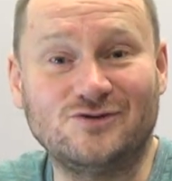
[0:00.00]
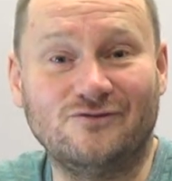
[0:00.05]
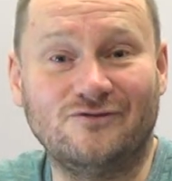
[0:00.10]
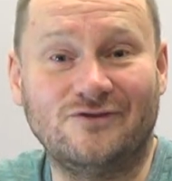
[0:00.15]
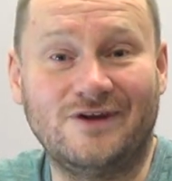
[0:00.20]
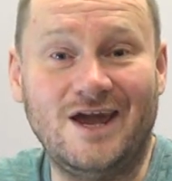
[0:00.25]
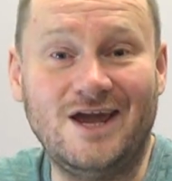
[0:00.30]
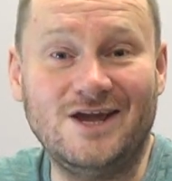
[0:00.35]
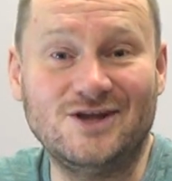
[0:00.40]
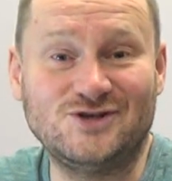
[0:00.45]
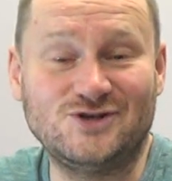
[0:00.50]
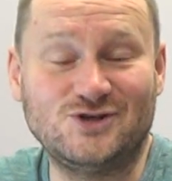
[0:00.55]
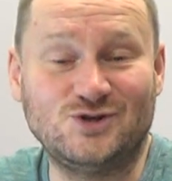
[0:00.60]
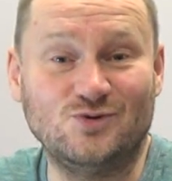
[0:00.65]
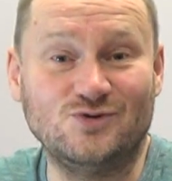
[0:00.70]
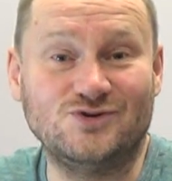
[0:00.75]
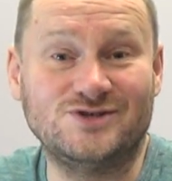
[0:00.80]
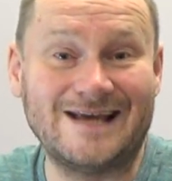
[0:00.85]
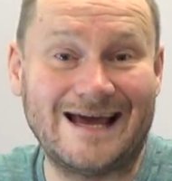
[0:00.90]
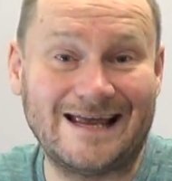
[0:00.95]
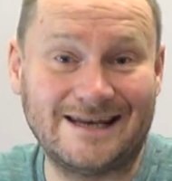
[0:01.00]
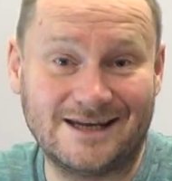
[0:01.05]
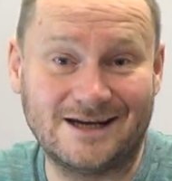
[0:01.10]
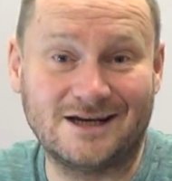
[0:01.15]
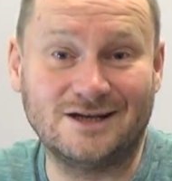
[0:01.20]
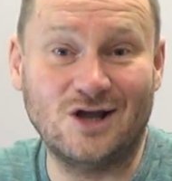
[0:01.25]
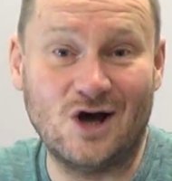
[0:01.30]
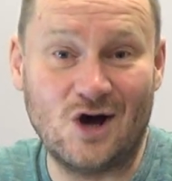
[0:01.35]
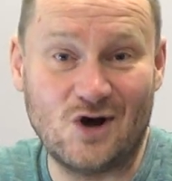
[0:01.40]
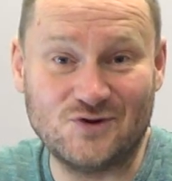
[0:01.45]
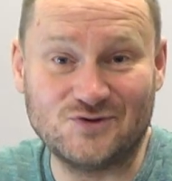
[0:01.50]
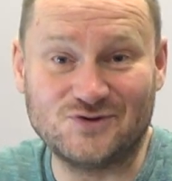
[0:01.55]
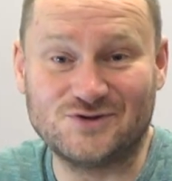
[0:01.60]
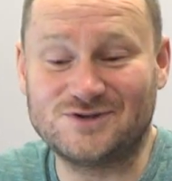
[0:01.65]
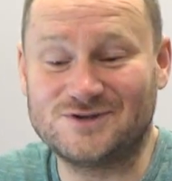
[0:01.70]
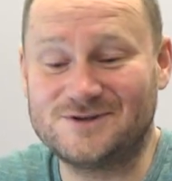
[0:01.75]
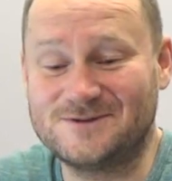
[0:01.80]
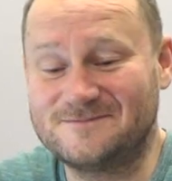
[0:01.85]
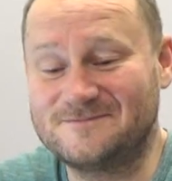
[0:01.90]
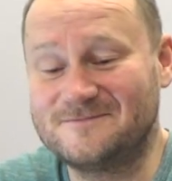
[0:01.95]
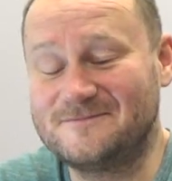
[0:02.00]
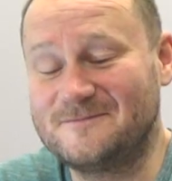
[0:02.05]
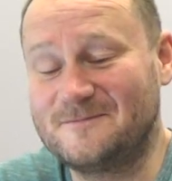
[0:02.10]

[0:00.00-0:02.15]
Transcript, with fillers: of kids to Santa Claus.